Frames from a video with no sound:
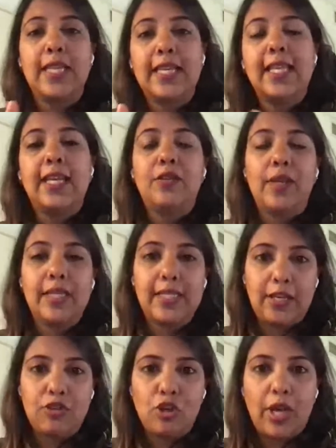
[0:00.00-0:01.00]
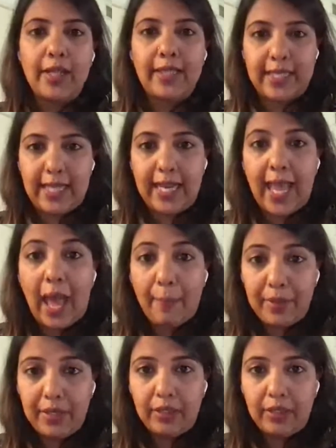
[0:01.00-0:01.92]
etc., that can happen